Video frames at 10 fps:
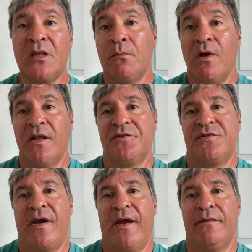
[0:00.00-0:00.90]
But let's
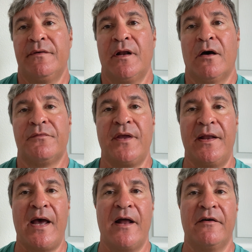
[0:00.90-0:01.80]
say 10
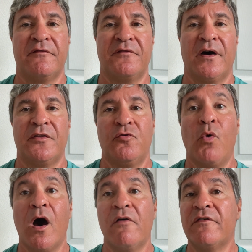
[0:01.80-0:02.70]
out of
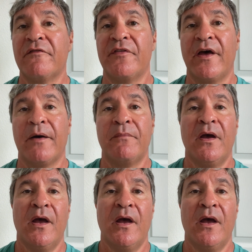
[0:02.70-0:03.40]
12 of them